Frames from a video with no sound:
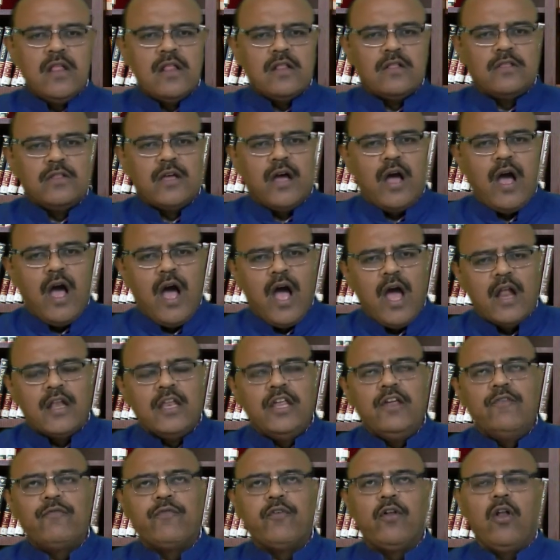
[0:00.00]
The
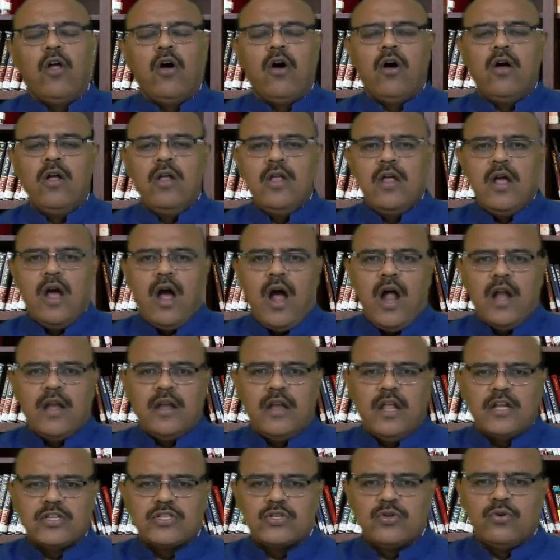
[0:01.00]
Hanif law
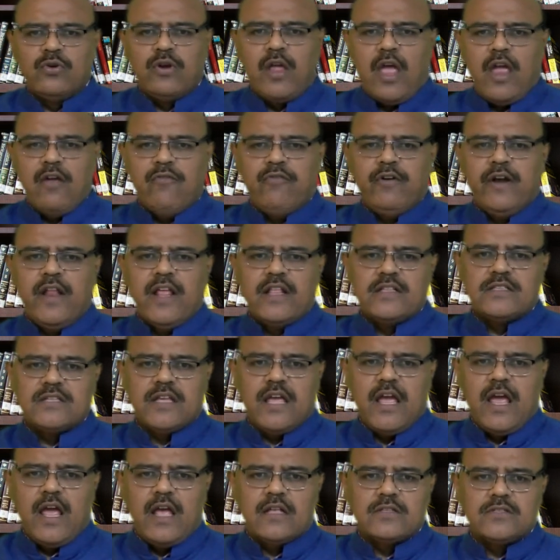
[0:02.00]
understood evidence
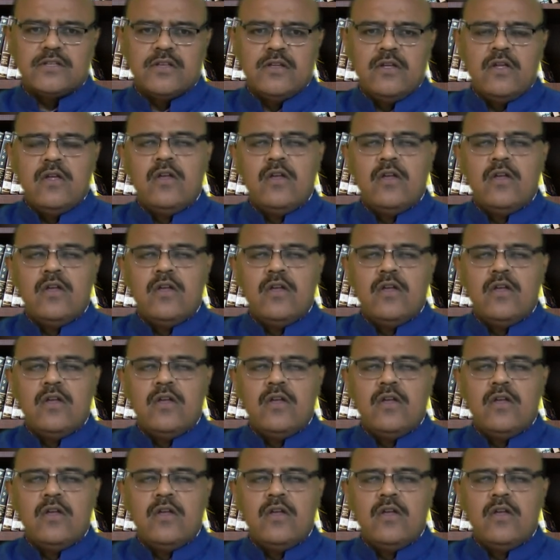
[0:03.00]
as,